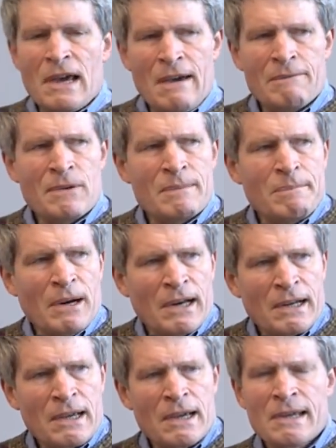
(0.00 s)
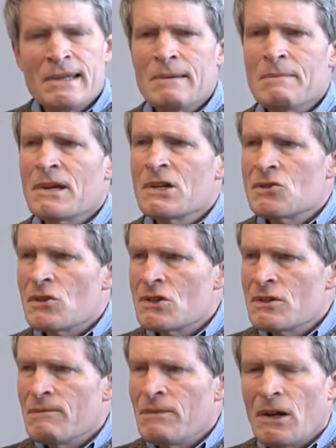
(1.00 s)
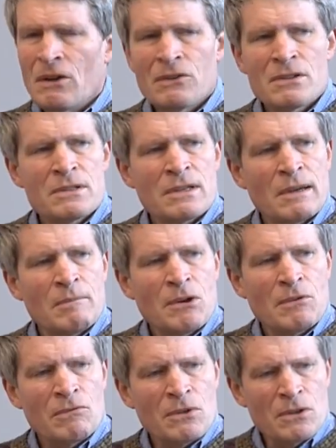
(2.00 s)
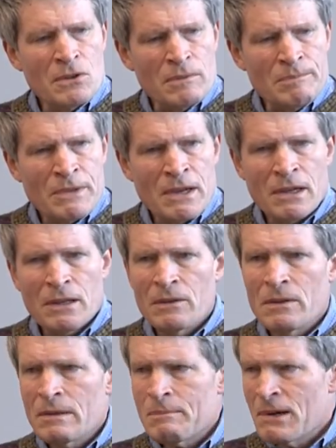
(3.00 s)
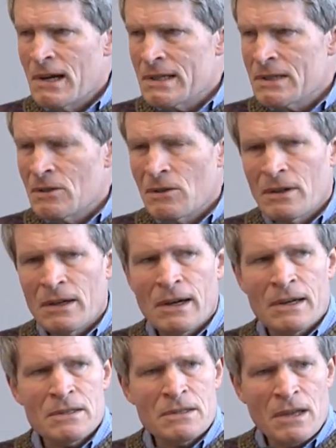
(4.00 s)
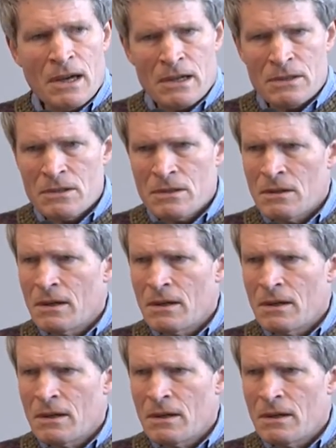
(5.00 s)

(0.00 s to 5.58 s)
everybody in the administration followed the same rule including the President of the United States.